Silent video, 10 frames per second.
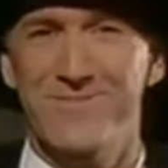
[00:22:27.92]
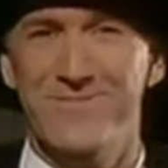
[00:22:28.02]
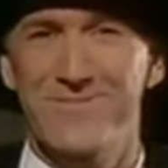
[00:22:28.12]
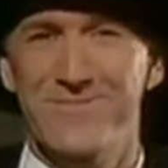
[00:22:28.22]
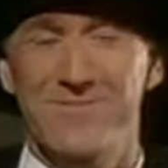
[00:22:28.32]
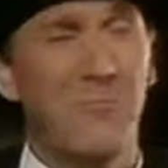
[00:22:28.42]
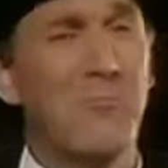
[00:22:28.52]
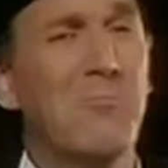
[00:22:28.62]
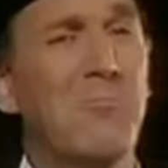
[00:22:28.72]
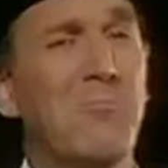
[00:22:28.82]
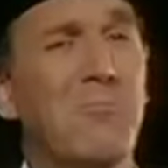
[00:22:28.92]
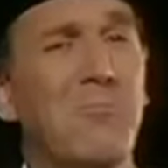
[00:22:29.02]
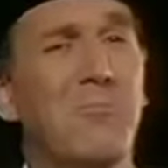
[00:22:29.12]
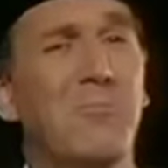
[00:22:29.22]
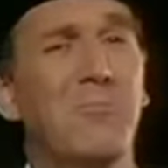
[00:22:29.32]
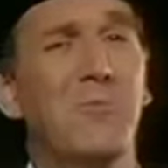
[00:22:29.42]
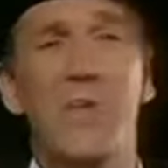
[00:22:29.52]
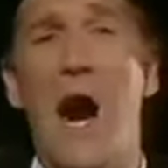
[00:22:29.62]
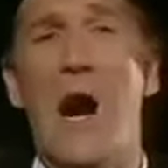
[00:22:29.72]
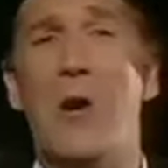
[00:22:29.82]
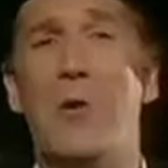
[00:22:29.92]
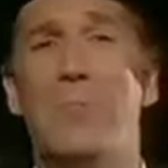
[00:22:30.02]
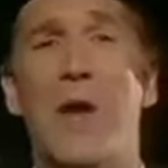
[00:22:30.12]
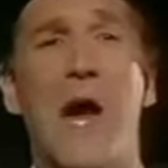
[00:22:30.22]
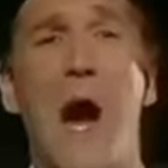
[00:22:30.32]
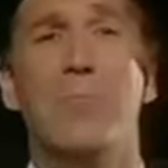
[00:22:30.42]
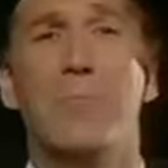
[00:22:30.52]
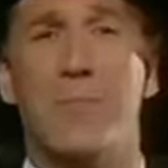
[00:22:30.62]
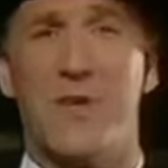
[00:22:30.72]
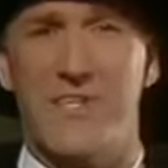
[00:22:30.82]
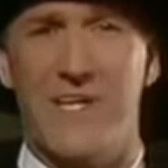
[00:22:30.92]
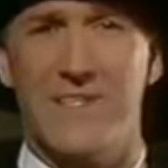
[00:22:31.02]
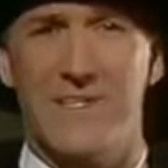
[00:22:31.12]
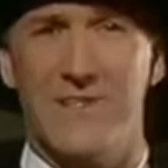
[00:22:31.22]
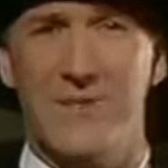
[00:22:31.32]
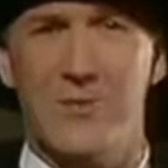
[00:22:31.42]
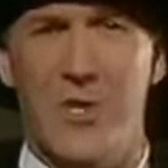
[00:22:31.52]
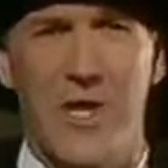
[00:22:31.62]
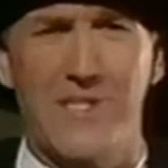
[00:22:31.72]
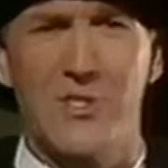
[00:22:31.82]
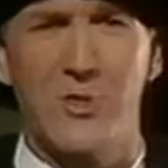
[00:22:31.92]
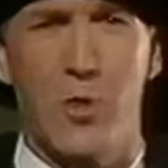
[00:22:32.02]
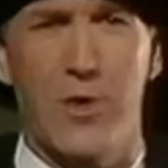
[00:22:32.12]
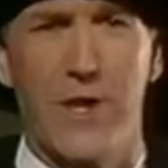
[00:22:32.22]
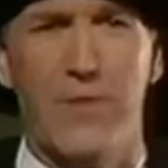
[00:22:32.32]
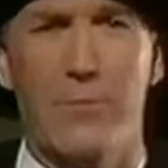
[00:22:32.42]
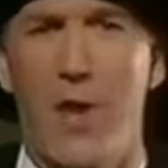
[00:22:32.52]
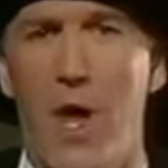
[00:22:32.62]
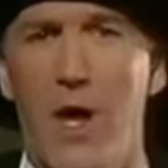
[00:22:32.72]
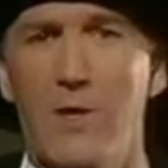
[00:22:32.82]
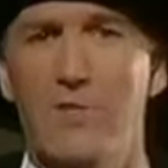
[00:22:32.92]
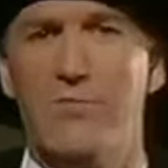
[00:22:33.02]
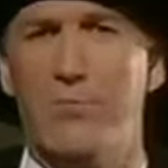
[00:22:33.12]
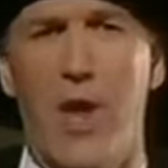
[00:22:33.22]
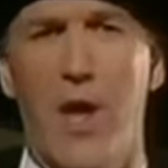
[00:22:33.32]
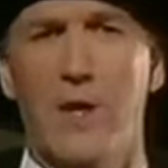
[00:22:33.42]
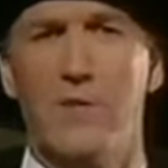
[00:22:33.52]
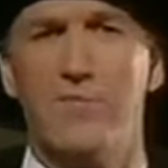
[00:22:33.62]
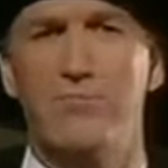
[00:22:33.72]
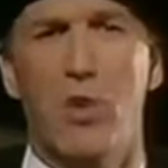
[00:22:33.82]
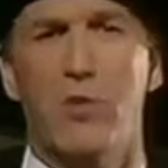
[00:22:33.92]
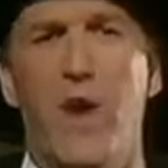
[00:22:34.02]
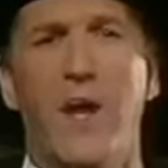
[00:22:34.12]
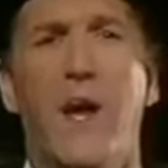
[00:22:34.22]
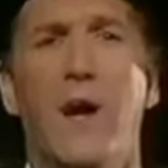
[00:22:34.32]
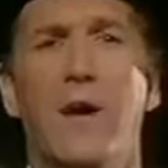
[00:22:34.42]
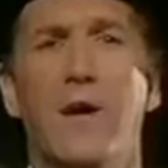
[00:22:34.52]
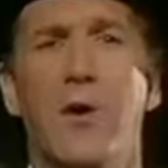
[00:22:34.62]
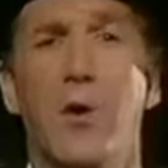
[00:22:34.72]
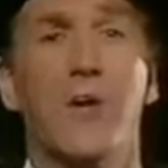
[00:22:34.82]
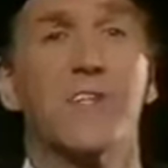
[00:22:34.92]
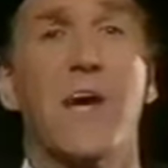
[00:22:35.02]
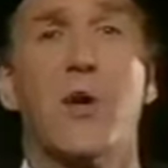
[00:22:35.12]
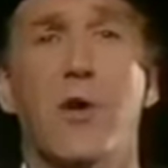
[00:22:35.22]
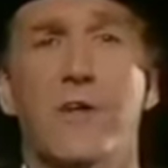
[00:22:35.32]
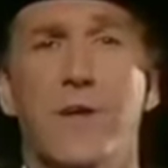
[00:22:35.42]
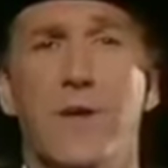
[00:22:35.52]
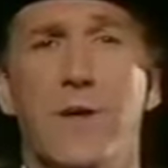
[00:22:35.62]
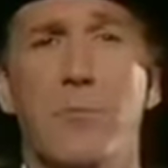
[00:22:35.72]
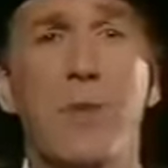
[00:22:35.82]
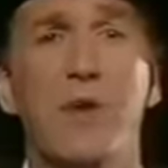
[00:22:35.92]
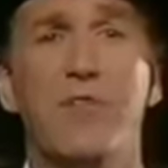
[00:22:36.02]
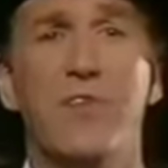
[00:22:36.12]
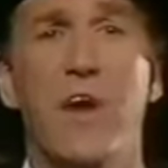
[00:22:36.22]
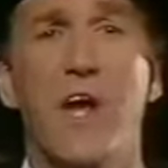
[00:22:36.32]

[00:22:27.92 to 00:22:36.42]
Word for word: now, may I humbly present tonight's story of a brave, brave bullfighter, or as I call it, beef